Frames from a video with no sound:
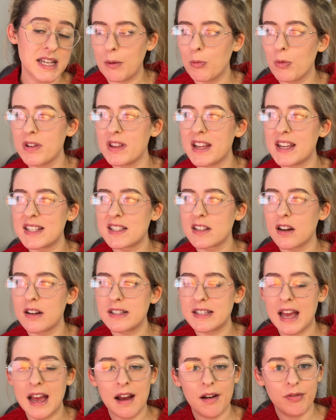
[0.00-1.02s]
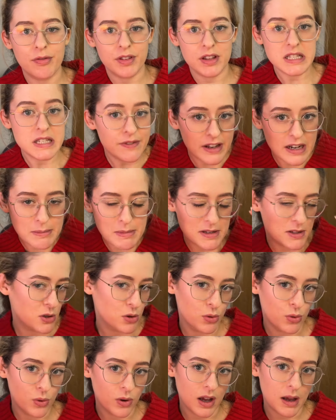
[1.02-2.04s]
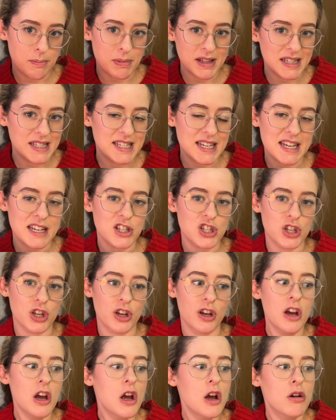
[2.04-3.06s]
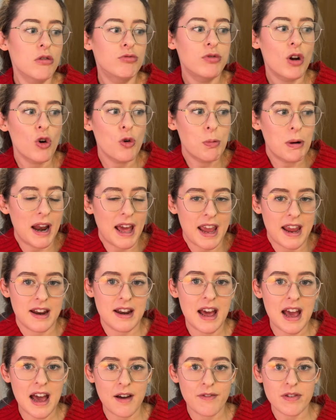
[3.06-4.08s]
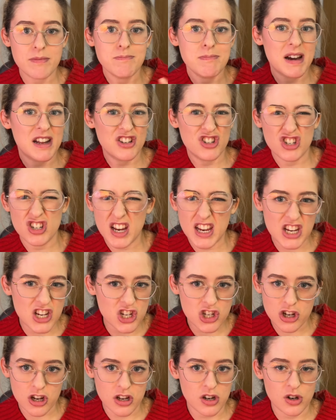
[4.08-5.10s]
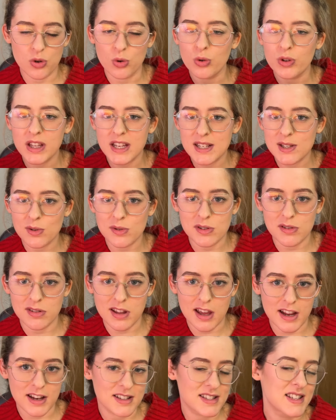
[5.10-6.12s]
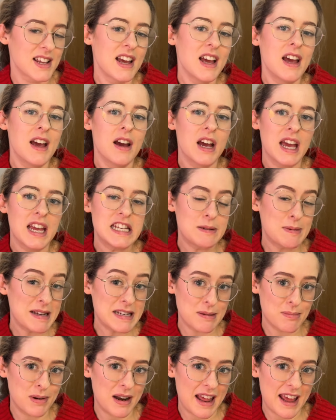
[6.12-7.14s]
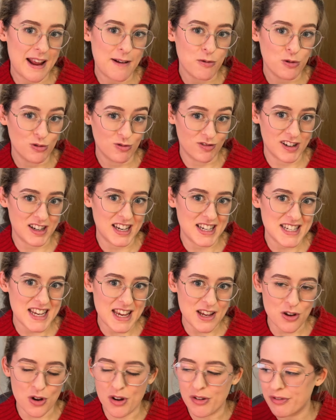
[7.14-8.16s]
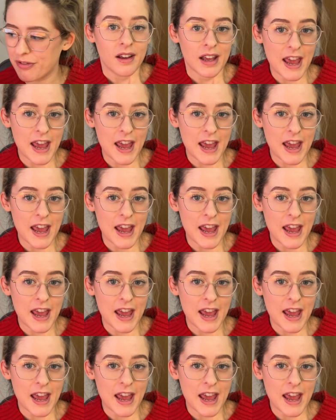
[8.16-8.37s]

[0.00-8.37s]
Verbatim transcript: And when they start to have the developmental ability to role play and have imagination and all these sorts of things, independent play will really take off.